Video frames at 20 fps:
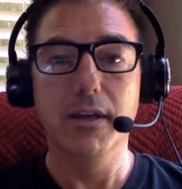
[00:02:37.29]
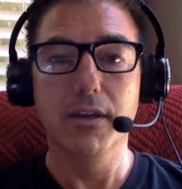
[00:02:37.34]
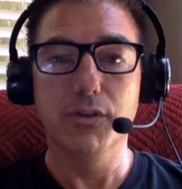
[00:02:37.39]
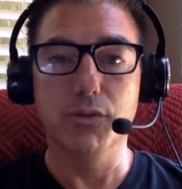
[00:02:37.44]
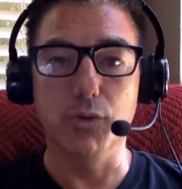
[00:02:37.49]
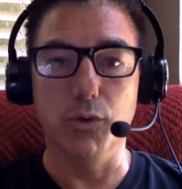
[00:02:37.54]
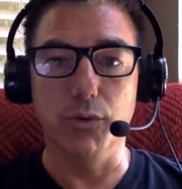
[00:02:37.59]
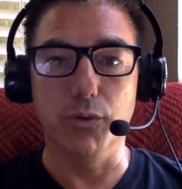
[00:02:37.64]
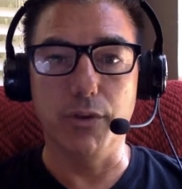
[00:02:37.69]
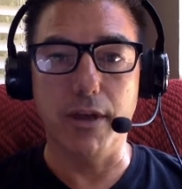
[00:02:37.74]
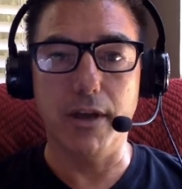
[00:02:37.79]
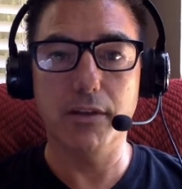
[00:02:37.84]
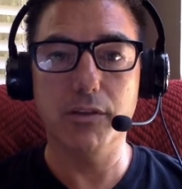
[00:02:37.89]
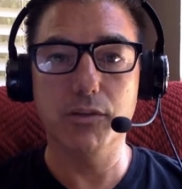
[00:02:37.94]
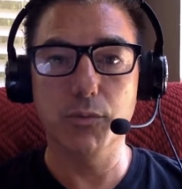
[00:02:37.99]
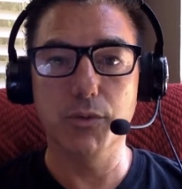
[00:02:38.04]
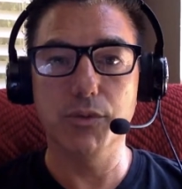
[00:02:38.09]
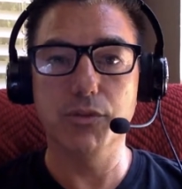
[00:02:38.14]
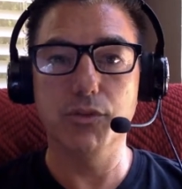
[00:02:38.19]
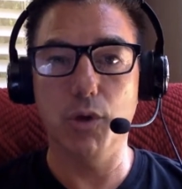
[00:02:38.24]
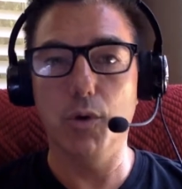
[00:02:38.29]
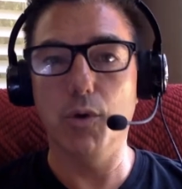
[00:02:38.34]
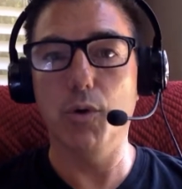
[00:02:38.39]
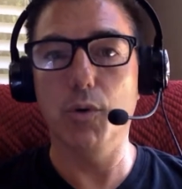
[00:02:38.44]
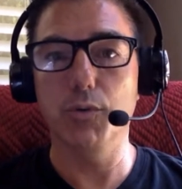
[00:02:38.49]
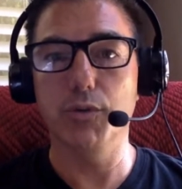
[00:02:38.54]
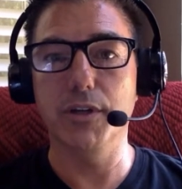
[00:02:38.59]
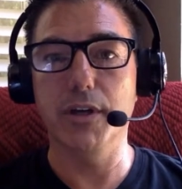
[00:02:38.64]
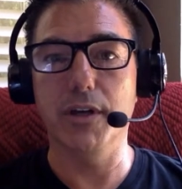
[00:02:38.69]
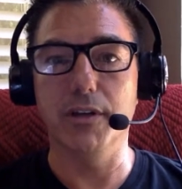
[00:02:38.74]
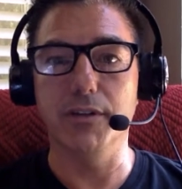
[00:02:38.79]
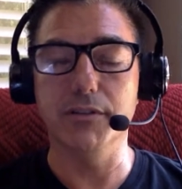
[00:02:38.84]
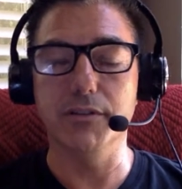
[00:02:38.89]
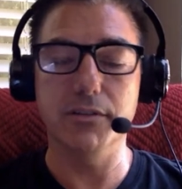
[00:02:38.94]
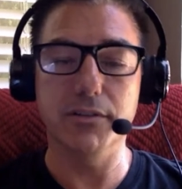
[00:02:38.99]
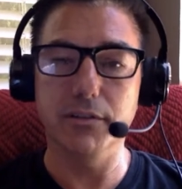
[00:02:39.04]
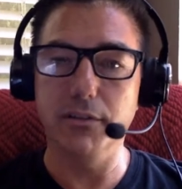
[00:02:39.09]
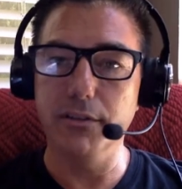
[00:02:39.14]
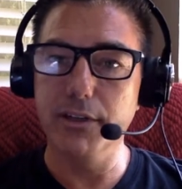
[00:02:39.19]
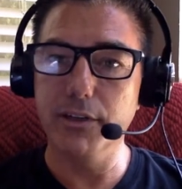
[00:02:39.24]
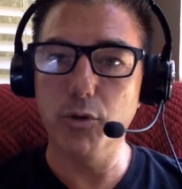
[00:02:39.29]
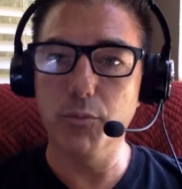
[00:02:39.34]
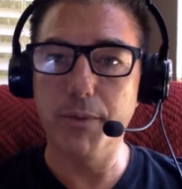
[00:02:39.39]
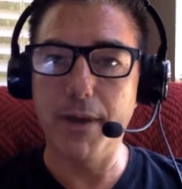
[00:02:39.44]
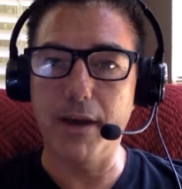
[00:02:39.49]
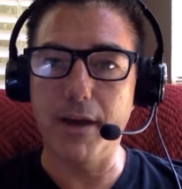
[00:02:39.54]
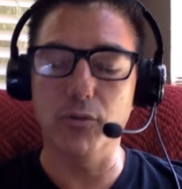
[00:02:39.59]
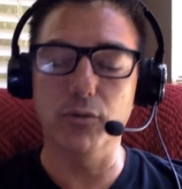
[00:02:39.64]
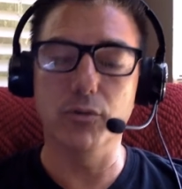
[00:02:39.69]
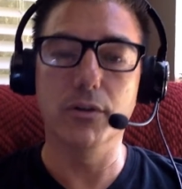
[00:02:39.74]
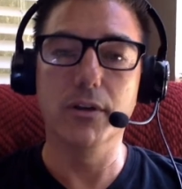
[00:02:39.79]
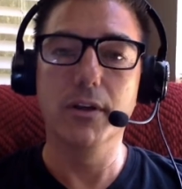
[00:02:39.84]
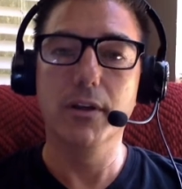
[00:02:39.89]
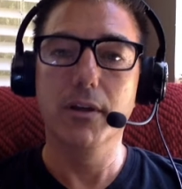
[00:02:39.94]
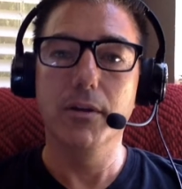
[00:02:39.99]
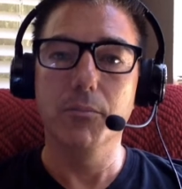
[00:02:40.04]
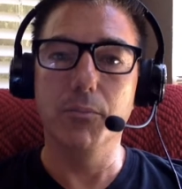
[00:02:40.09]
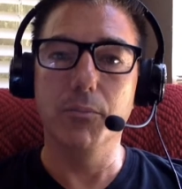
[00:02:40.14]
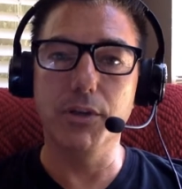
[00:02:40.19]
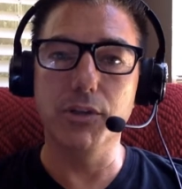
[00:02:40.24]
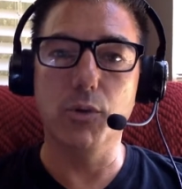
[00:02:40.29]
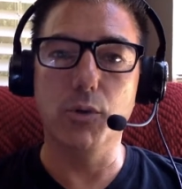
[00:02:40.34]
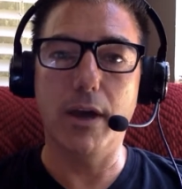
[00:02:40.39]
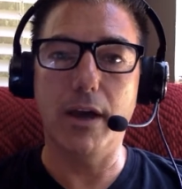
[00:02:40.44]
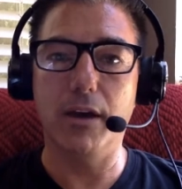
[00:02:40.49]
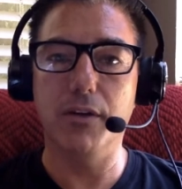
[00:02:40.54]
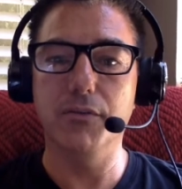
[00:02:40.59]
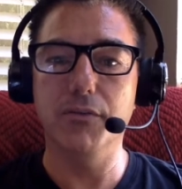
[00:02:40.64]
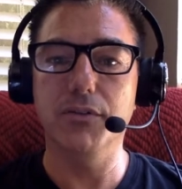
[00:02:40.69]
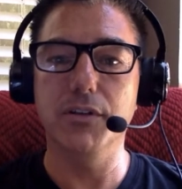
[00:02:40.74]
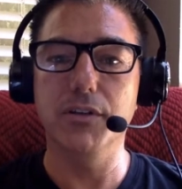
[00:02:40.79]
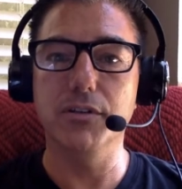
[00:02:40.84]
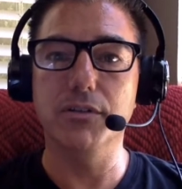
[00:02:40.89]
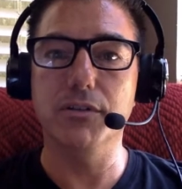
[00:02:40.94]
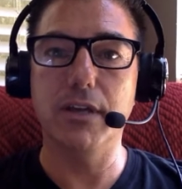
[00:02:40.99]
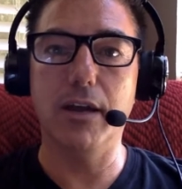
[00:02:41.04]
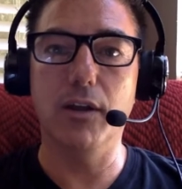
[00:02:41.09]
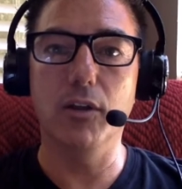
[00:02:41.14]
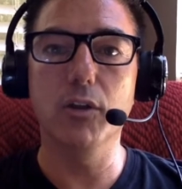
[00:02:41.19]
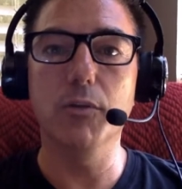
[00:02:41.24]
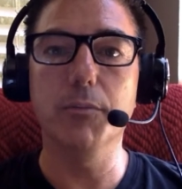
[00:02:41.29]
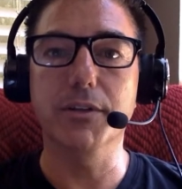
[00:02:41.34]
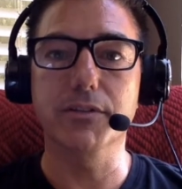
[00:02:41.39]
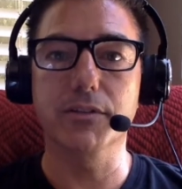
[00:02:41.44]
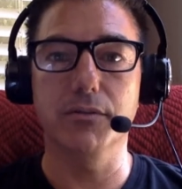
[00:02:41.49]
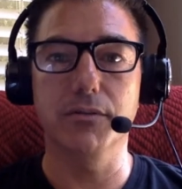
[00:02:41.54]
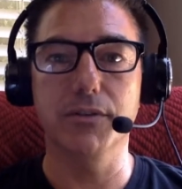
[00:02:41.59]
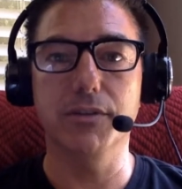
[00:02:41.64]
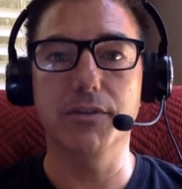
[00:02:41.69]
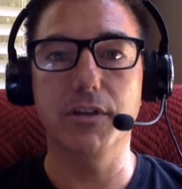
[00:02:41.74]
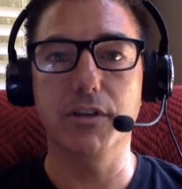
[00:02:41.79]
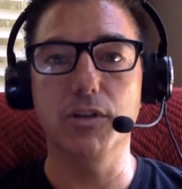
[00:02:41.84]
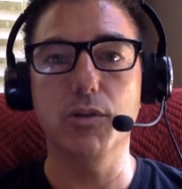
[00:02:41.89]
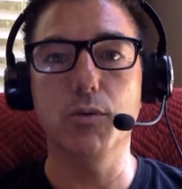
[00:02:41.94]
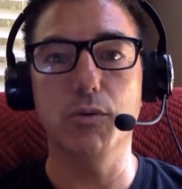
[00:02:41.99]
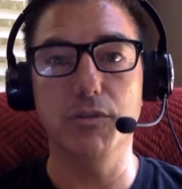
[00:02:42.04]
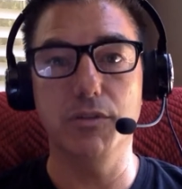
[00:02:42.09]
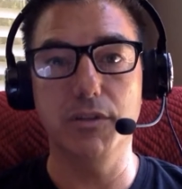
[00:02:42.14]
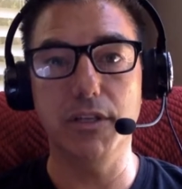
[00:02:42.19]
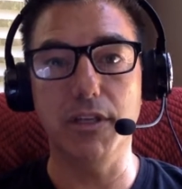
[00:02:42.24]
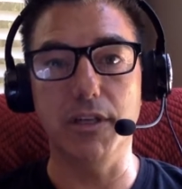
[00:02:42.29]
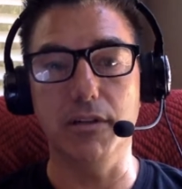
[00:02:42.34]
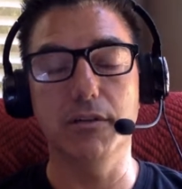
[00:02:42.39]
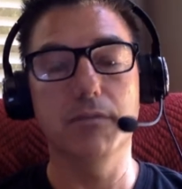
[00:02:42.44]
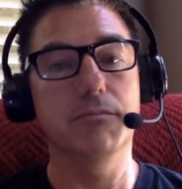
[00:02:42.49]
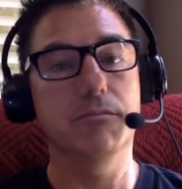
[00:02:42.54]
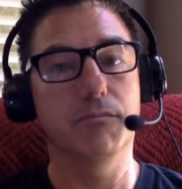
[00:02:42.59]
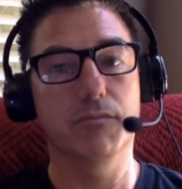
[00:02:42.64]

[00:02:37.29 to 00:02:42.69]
So that's what Zoho does. It's a linear pattern, but you have these elements of it that you would need.